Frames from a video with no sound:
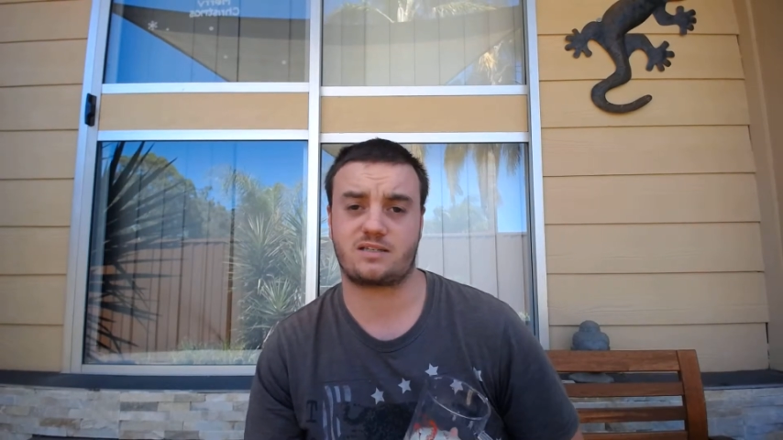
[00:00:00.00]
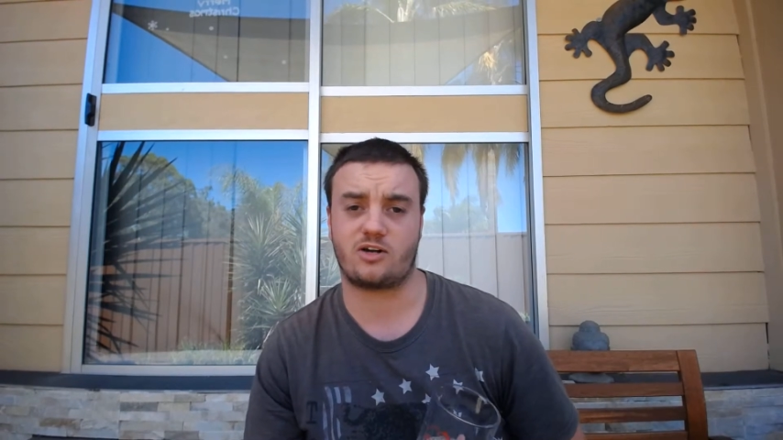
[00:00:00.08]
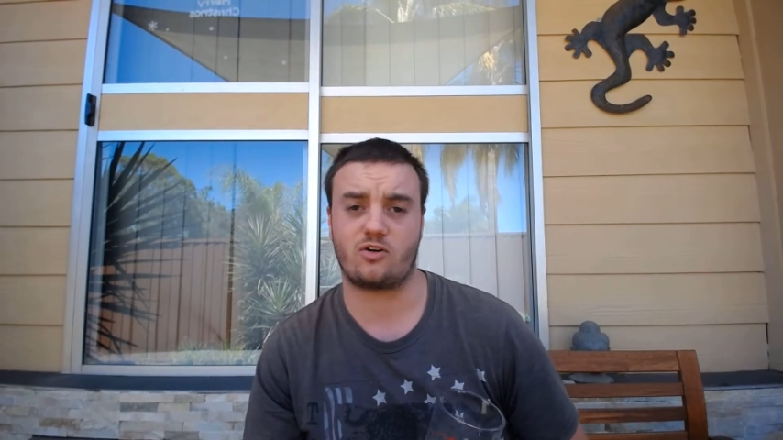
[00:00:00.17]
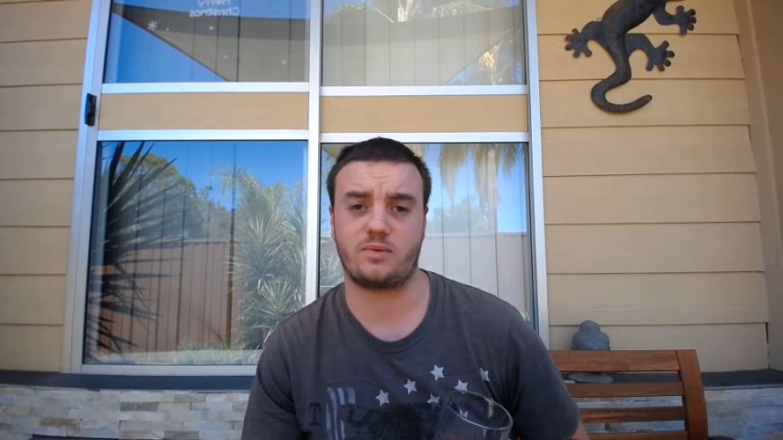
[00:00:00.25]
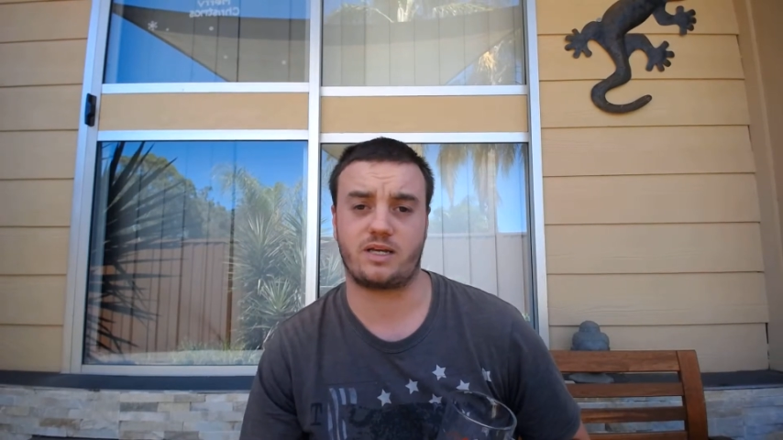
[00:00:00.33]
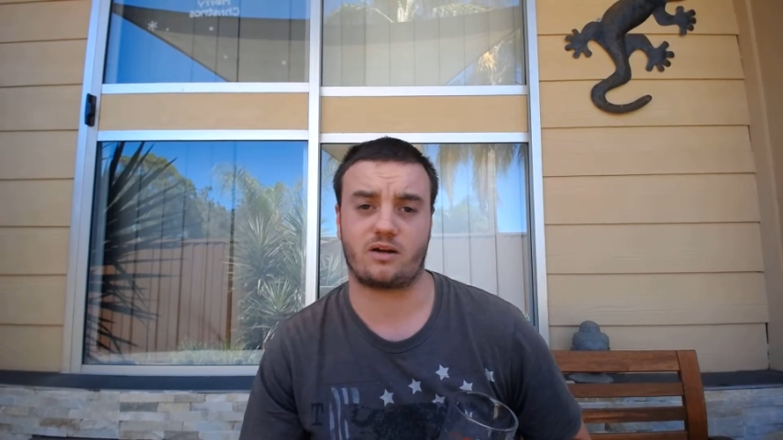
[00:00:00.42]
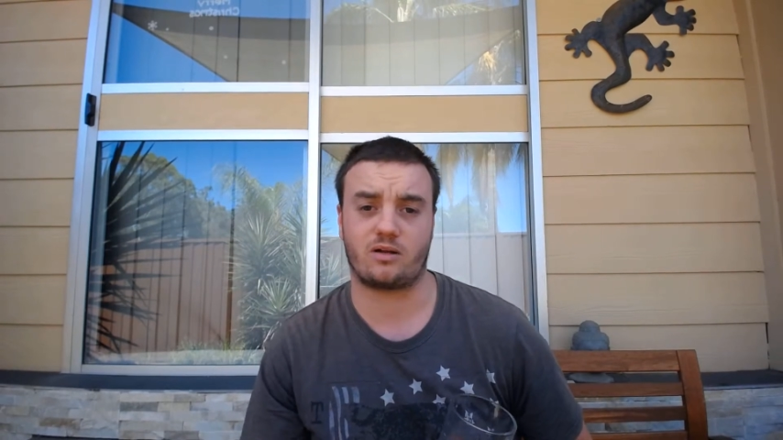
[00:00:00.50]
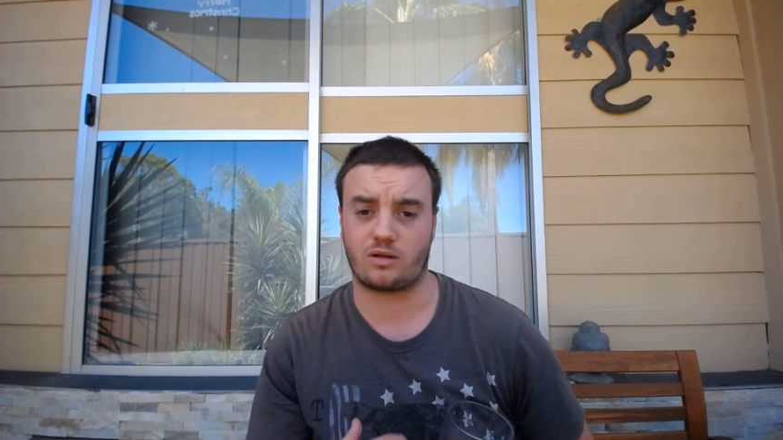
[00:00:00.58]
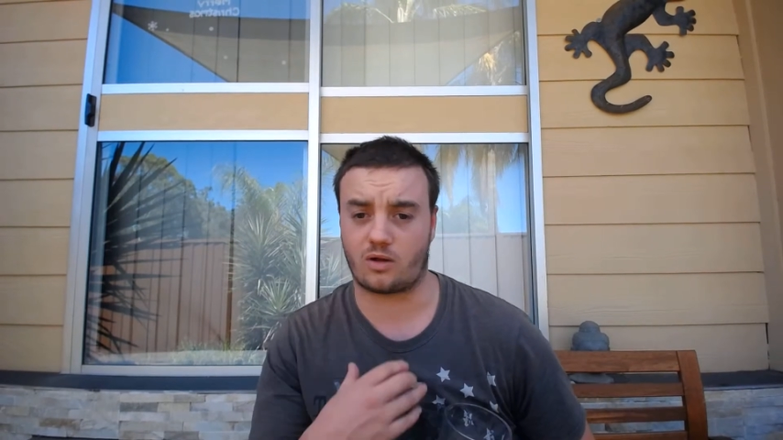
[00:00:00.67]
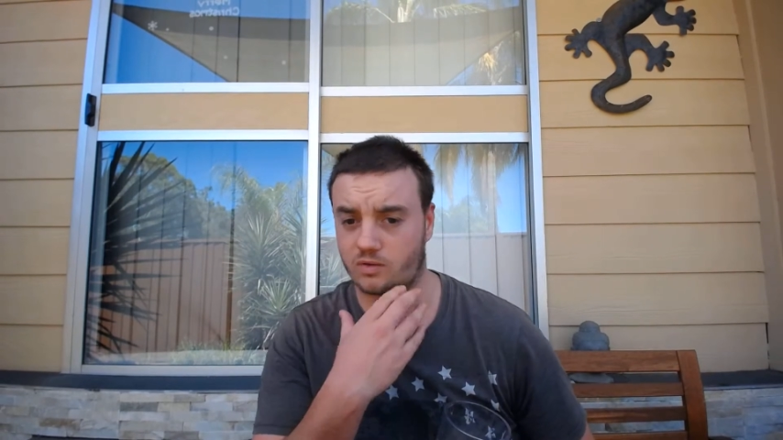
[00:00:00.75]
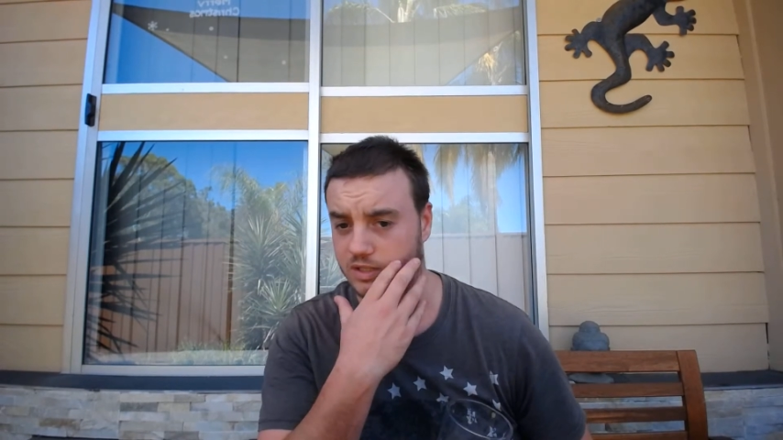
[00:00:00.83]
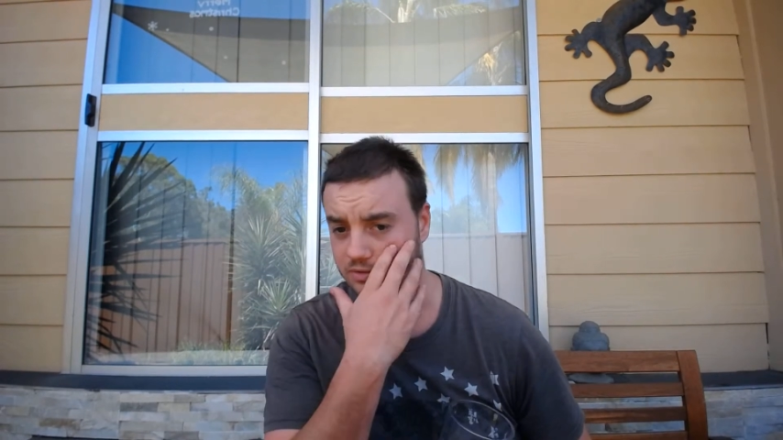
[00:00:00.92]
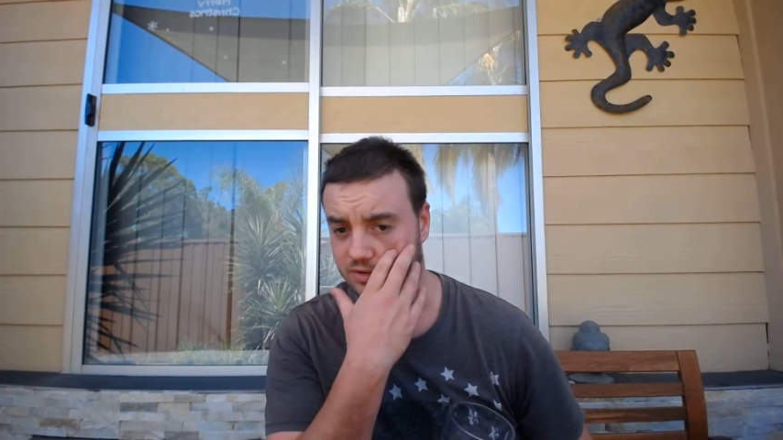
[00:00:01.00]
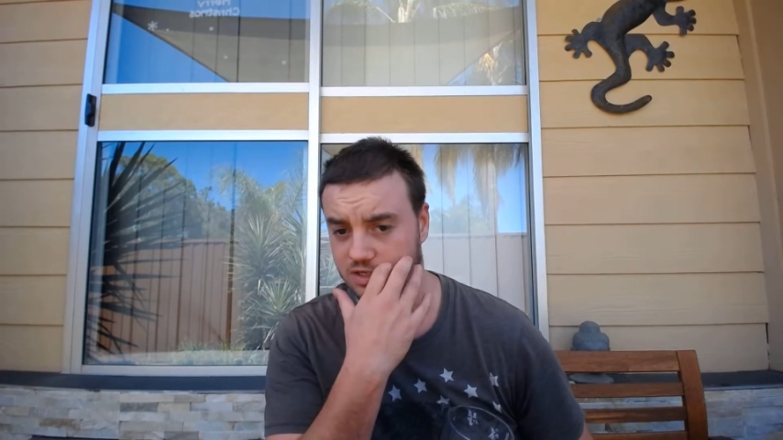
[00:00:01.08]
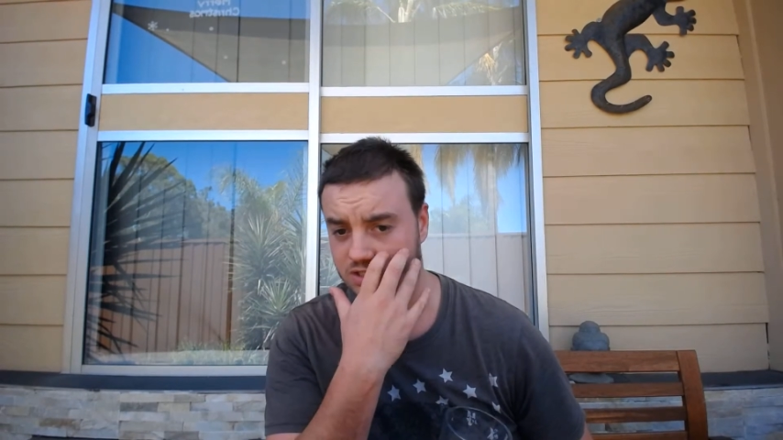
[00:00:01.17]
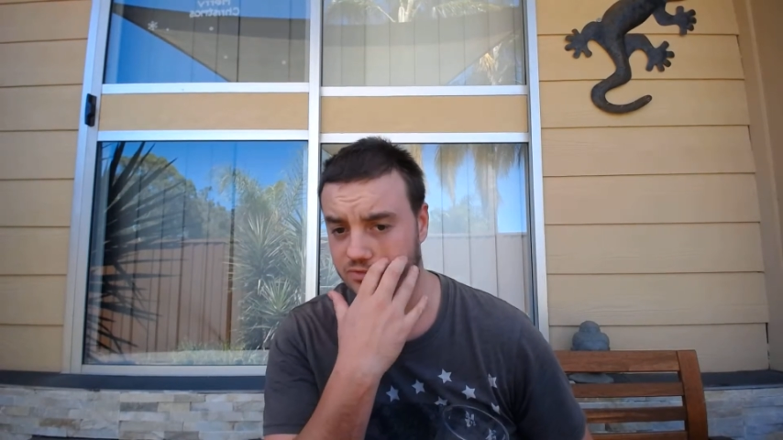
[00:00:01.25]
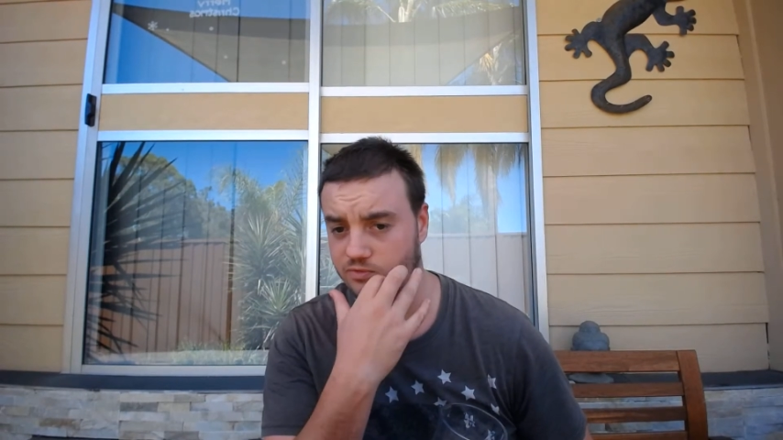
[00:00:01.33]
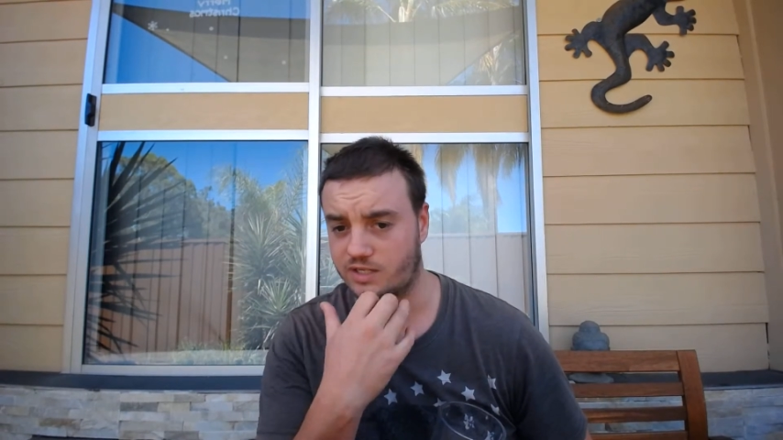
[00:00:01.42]
tell me and I'll get around
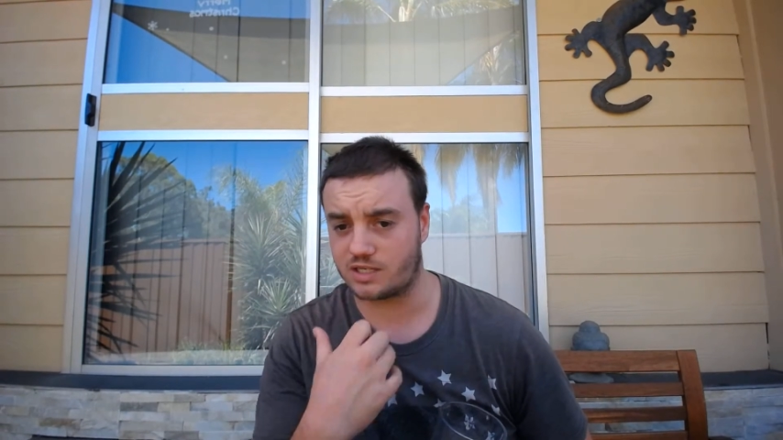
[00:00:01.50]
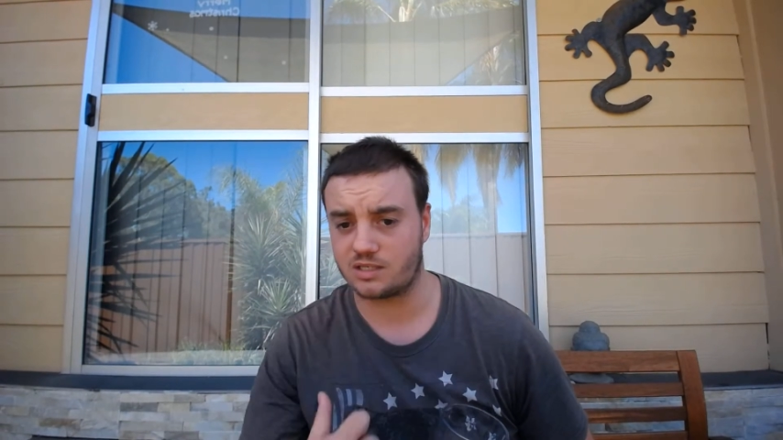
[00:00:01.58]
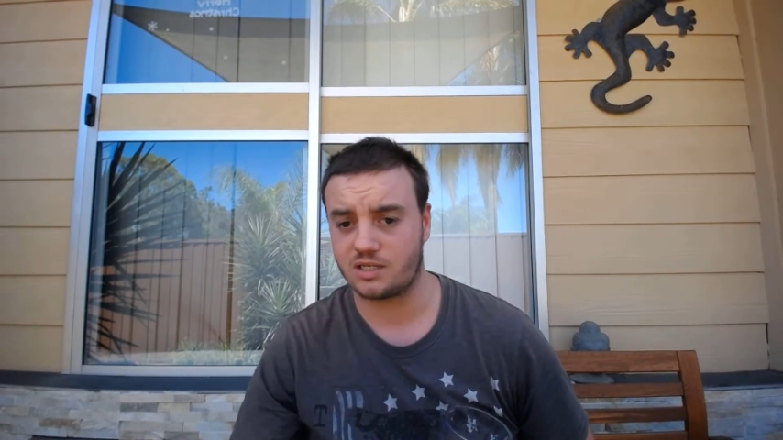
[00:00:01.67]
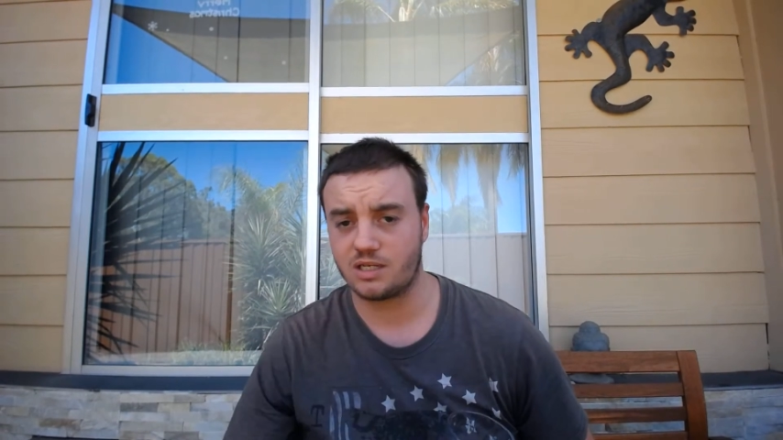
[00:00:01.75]
to doing it.